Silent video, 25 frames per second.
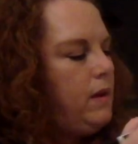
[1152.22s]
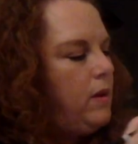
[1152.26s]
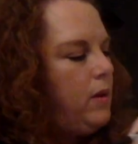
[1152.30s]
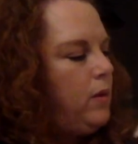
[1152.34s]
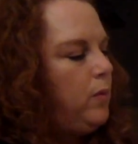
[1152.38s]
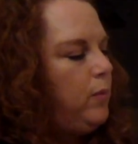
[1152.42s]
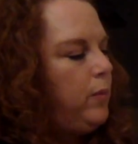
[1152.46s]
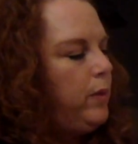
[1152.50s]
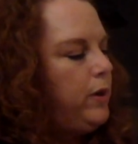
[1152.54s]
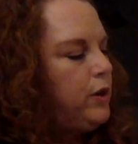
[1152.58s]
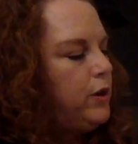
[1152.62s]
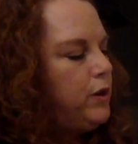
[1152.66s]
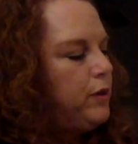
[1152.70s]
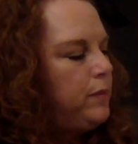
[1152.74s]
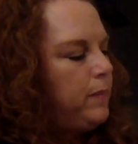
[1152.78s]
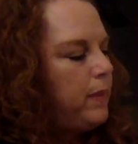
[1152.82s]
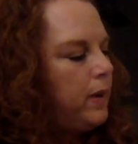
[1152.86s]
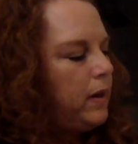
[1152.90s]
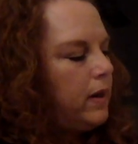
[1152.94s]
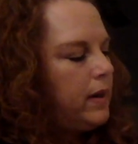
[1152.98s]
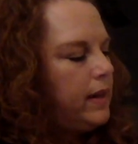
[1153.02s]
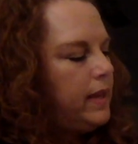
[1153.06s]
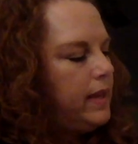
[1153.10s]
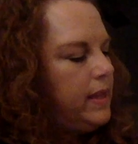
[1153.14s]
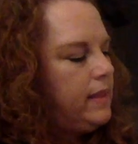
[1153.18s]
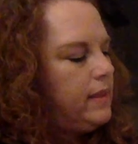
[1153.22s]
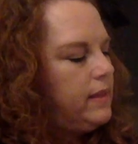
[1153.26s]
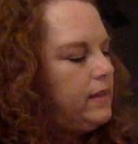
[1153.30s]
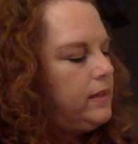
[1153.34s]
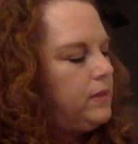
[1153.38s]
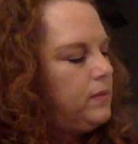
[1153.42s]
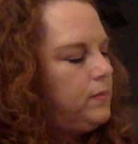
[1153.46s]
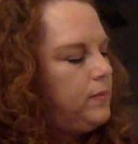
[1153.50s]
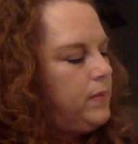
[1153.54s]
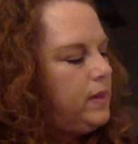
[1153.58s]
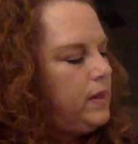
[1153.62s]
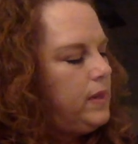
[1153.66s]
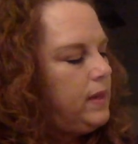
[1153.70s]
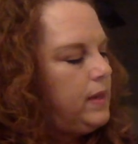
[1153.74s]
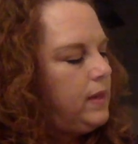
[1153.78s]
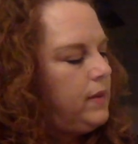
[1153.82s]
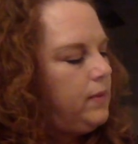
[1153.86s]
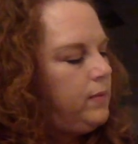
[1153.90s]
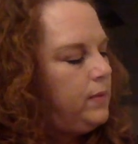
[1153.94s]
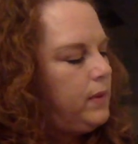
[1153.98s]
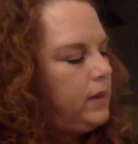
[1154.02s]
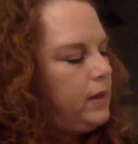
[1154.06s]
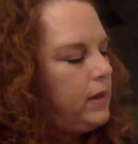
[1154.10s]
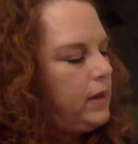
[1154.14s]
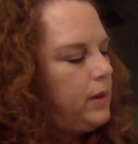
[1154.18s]
When you're marking this one, it
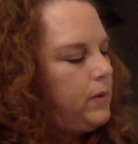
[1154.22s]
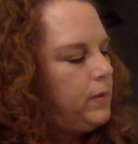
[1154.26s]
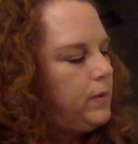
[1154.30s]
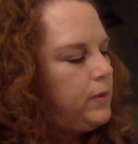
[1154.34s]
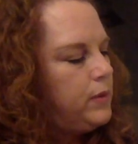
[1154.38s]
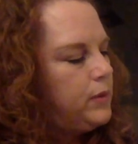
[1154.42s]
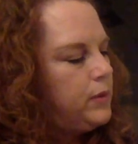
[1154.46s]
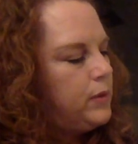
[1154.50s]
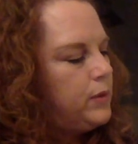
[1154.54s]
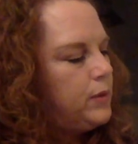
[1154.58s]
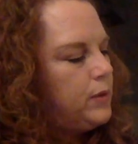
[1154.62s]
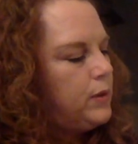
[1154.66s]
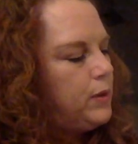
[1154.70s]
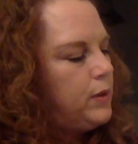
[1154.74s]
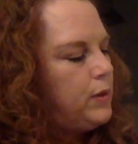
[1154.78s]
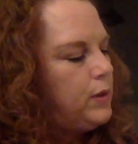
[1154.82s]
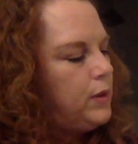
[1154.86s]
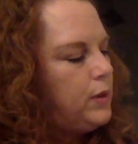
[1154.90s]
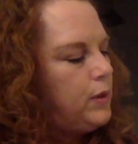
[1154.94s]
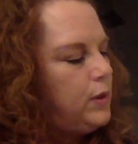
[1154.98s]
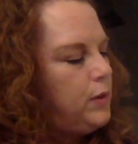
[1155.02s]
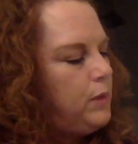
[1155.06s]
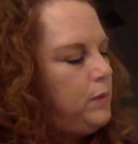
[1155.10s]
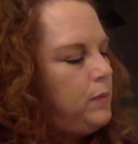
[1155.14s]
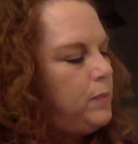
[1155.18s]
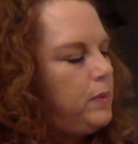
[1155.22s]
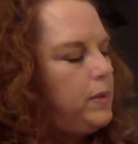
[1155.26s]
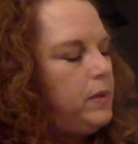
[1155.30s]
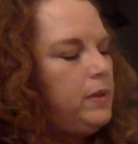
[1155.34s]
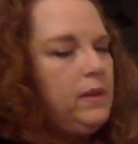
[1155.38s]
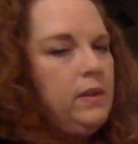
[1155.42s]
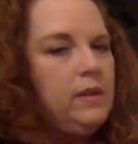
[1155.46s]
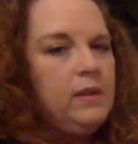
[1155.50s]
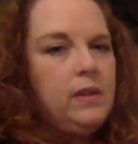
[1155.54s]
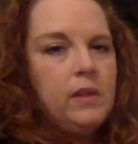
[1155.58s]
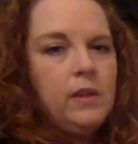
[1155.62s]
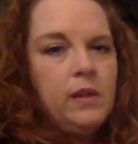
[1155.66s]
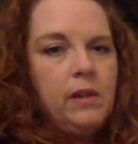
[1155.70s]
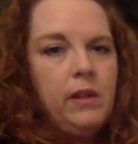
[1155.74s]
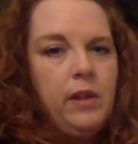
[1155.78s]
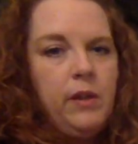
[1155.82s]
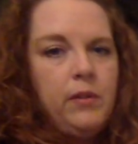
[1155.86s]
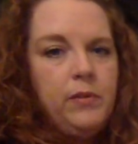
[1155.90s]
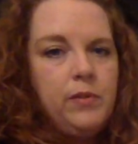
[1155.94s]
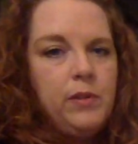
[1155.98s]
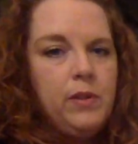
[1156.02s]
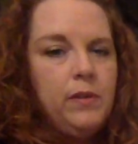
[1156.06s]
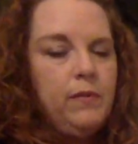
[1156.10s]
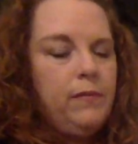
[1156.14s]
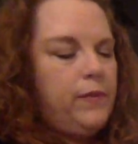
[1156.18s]
would go a scoop to
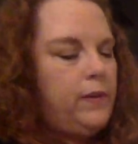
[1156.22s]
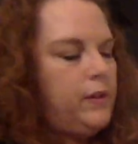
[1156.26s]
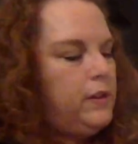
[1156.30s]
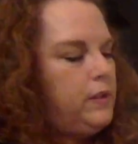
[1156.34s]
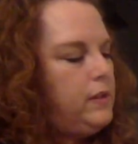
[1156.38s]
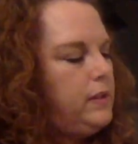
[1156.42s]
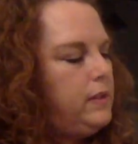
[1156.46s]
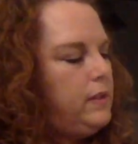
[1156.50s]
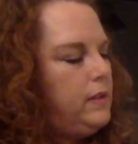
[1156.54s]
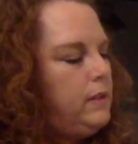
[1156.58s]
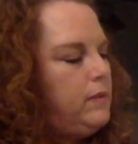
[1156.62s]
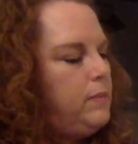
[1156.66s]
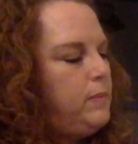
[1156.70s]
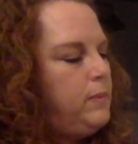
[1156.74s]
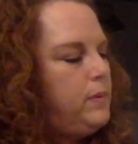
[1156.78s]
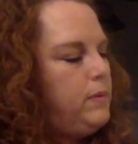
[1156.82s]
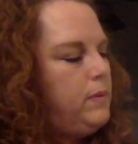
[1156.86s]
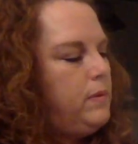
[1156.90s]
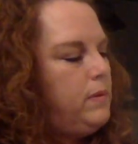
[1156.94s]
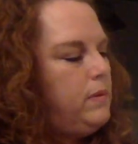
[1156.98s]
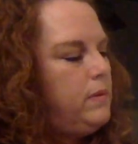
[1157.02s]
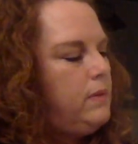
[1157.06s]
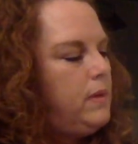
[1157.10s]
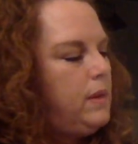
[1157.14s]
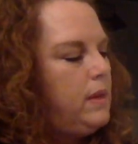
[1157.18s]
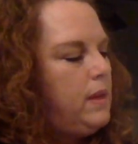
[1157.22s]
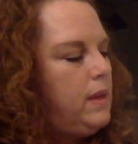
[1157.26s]
close the first syllable,